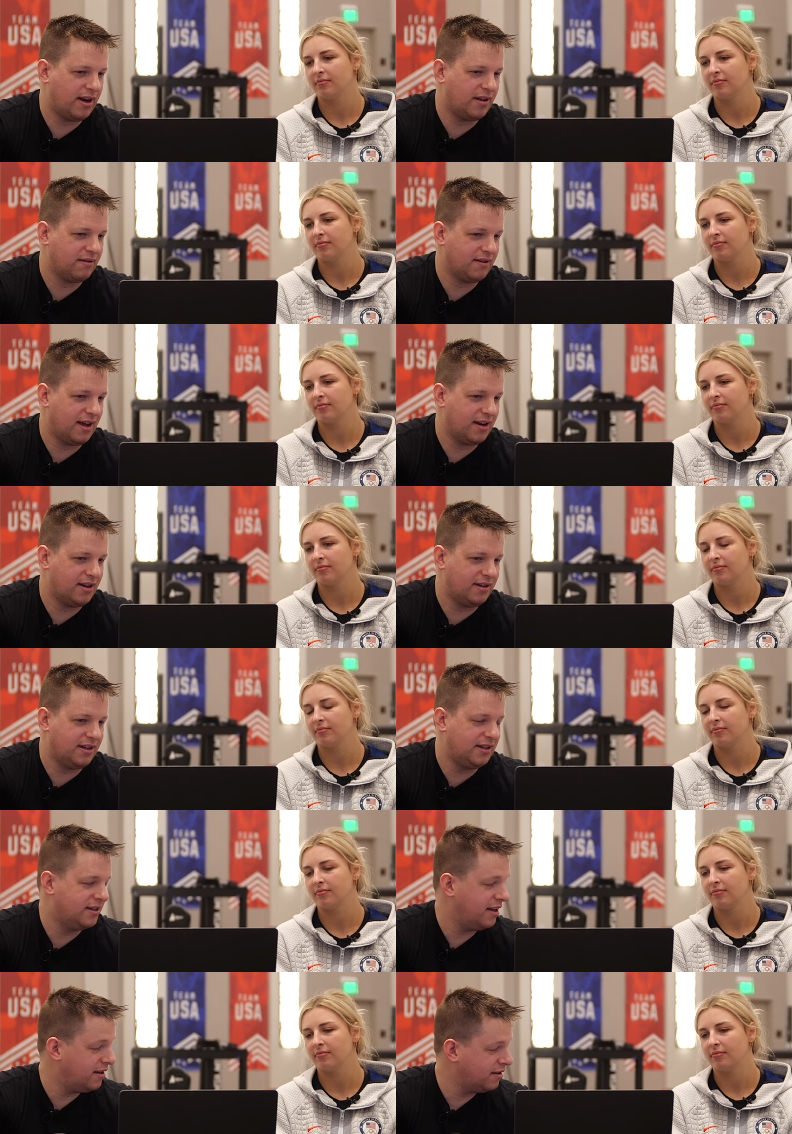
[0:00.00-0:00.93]
Speaker 1: any any
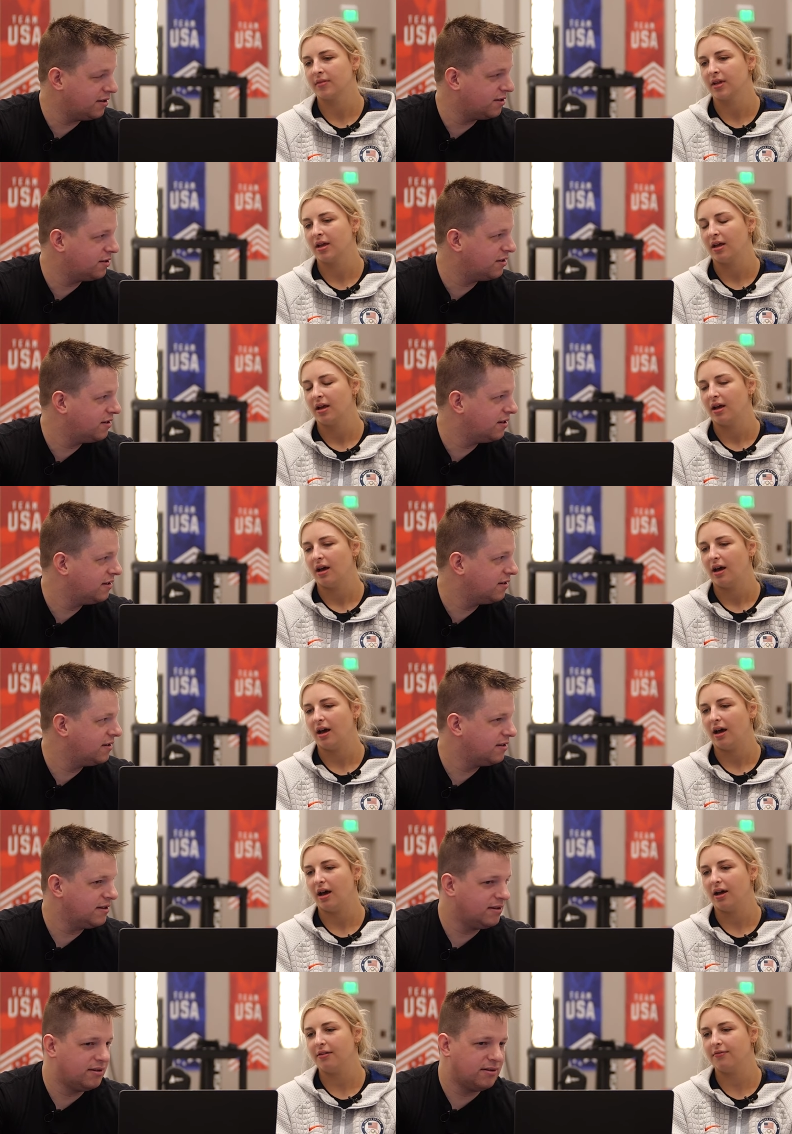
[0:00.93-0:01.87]
details?
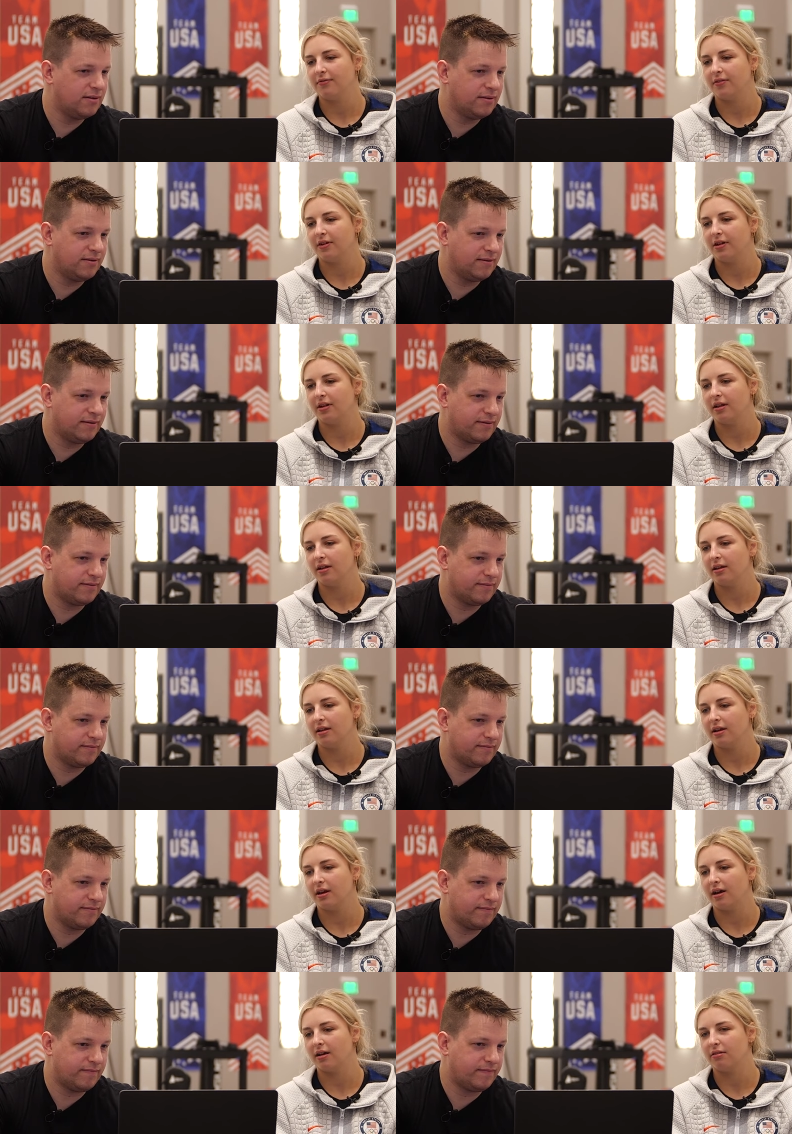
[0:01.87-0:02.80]
Speaker 2: I feel
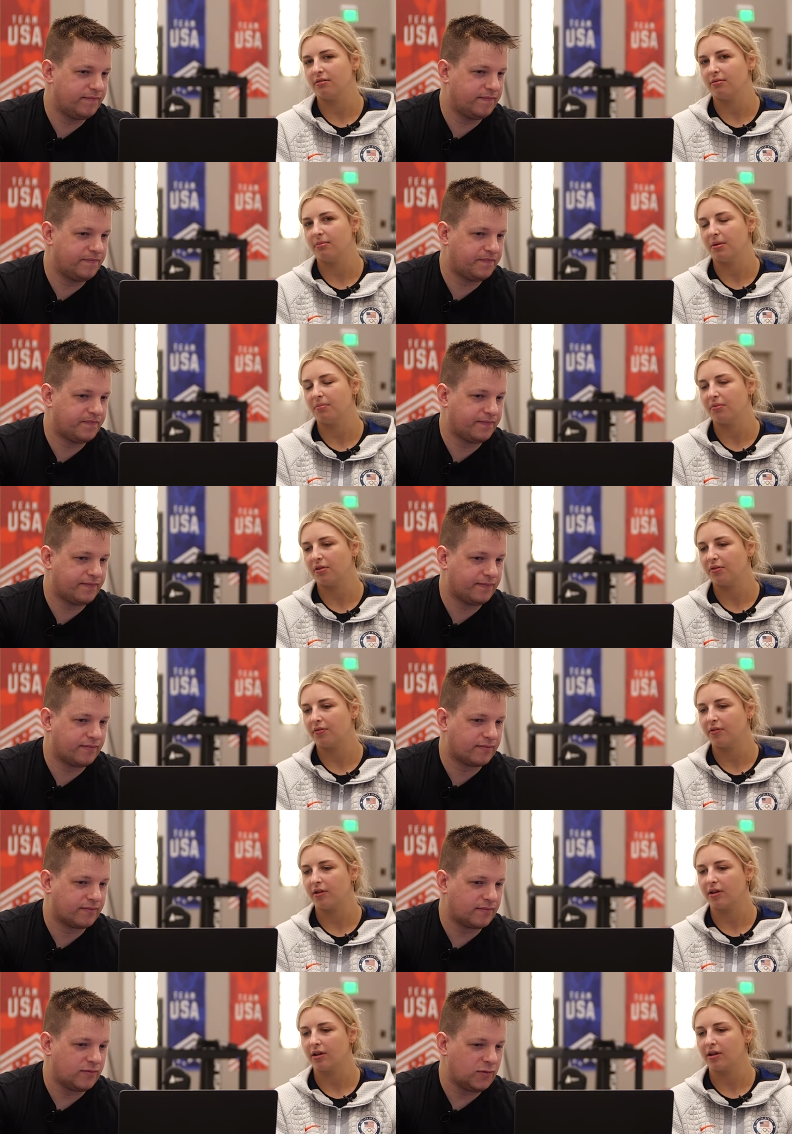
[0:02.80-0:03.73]
like I remember
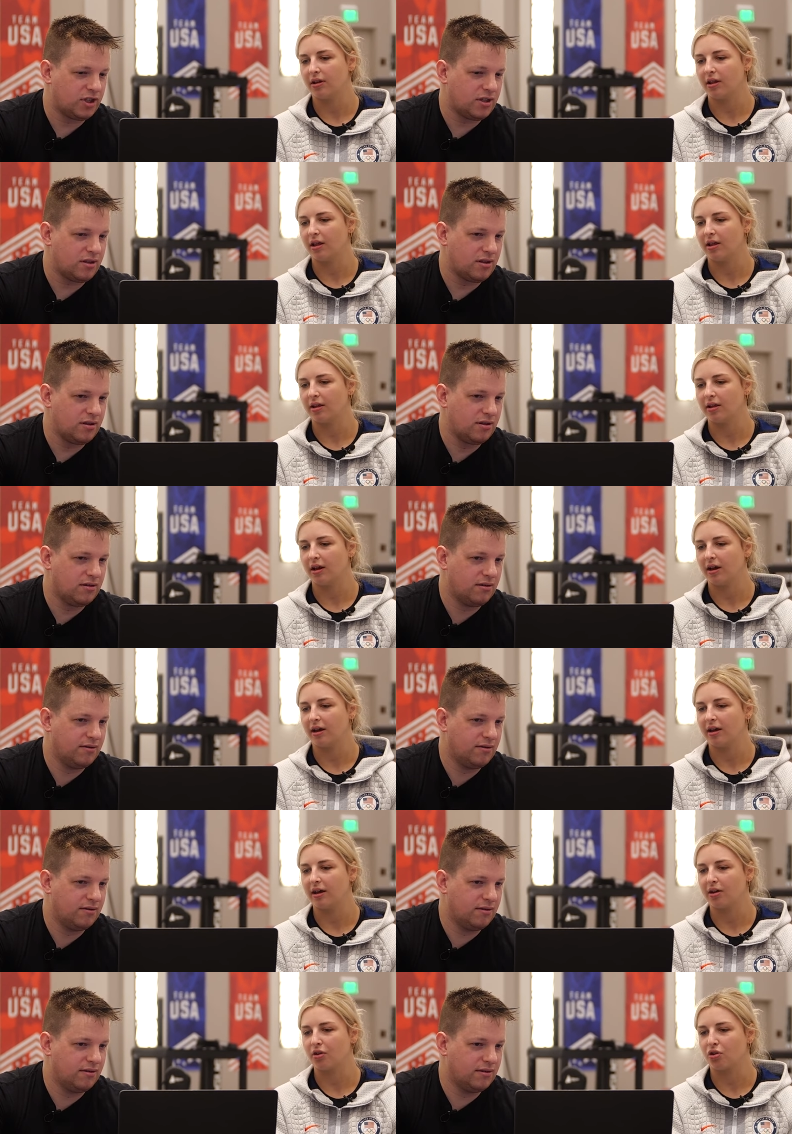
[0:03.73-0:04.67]
feeling like I
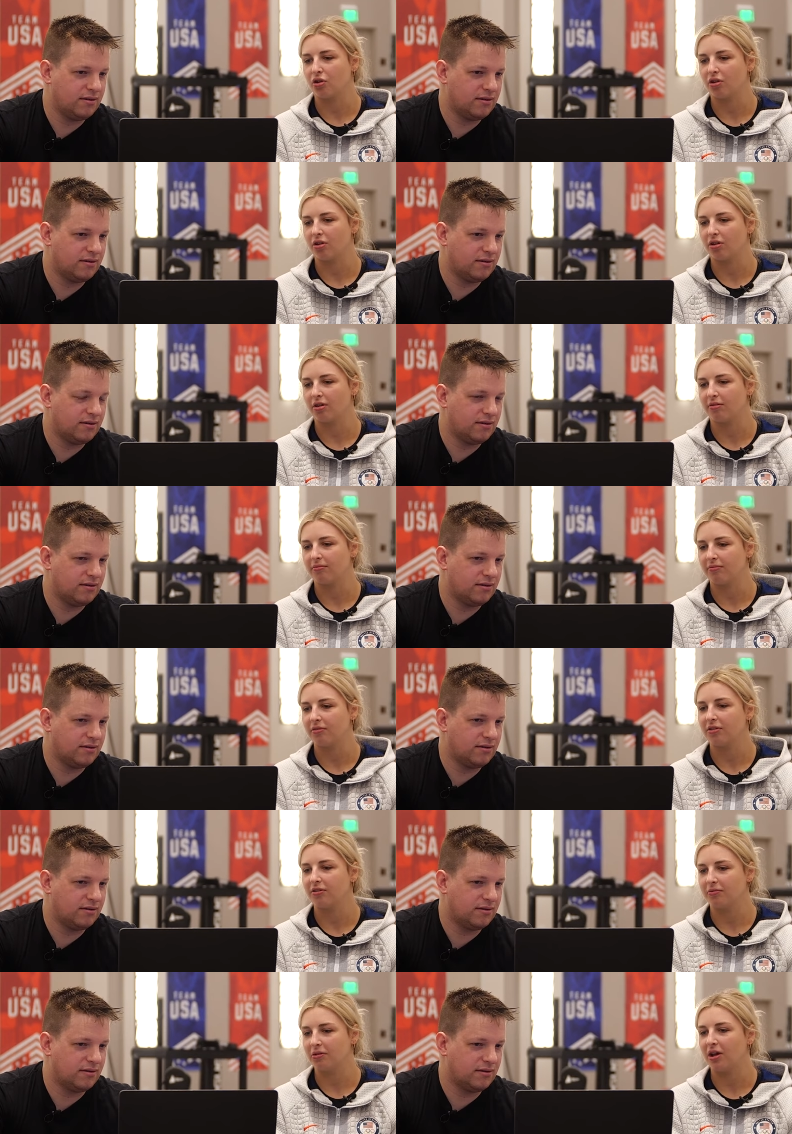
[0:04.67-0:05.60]
actually
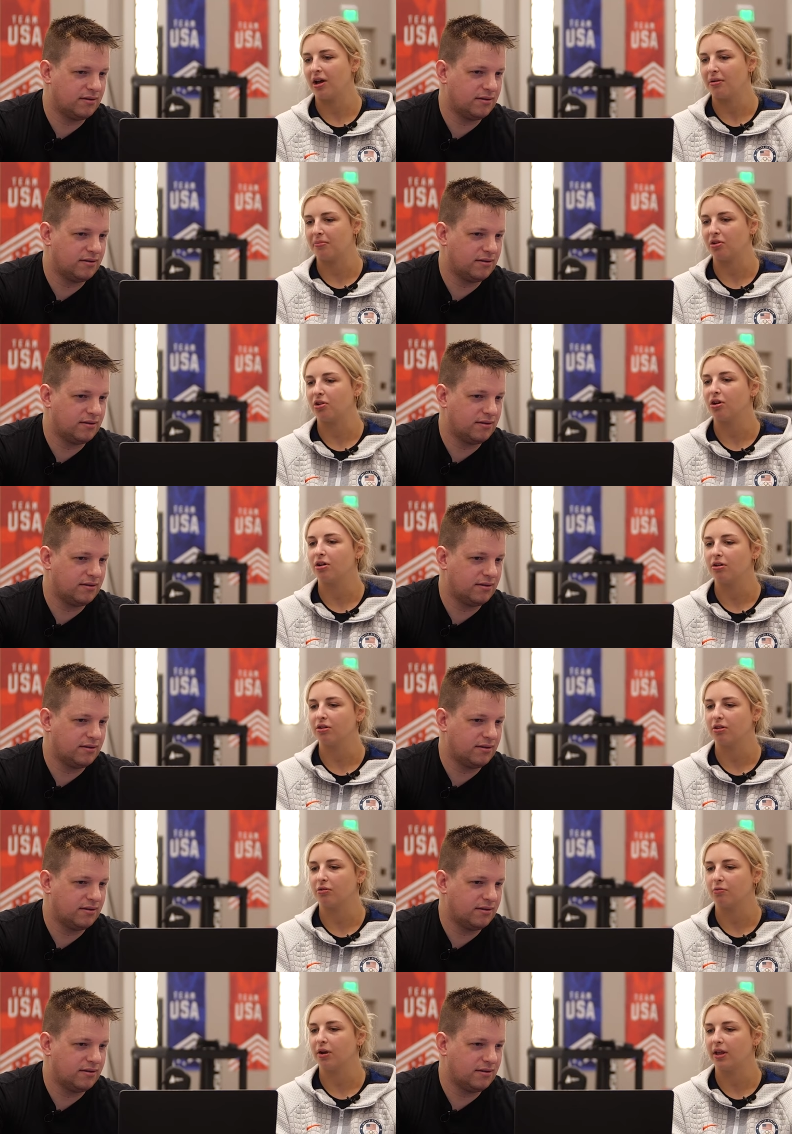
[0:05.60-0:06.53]
kind of belonged
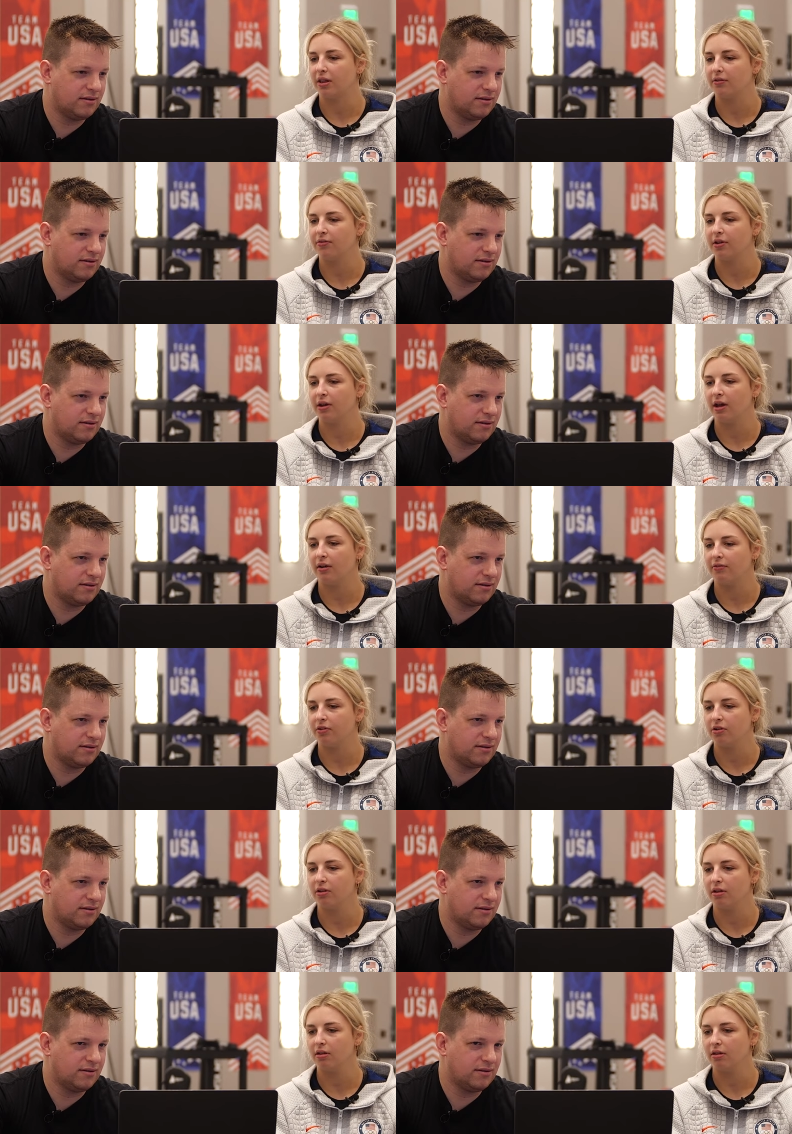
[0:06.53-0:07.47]
in weightlifting
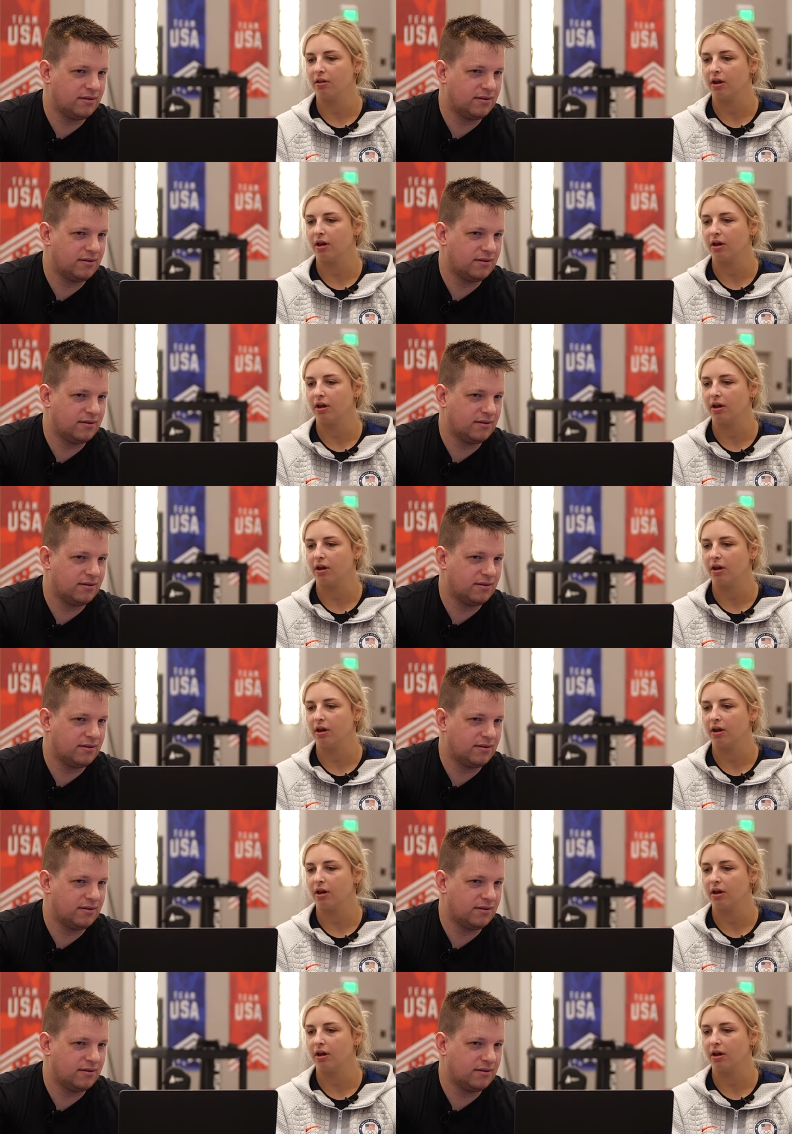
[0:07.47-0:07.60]
after this,